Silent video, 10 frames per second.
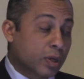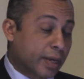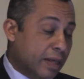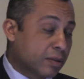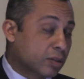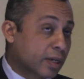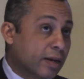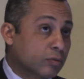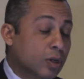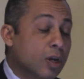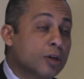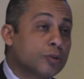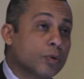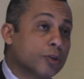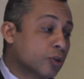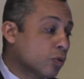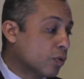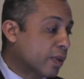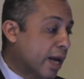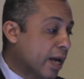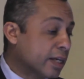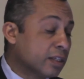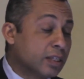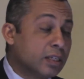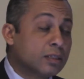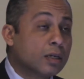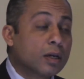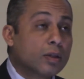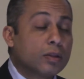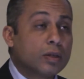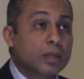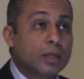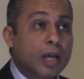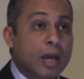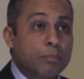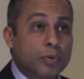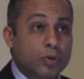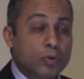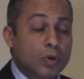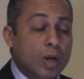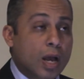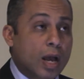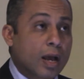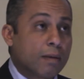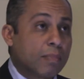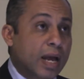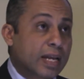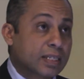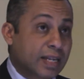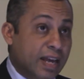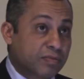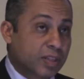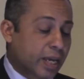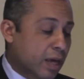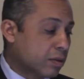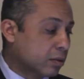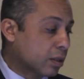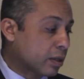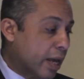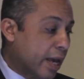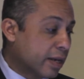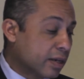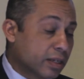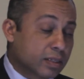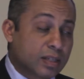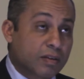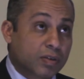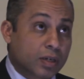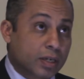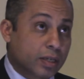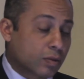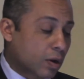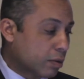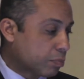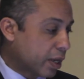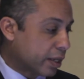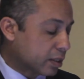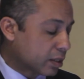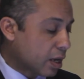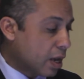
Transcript: the catheter out, to ensure that indeed the embryo has left the catheter and is definitely in the right place.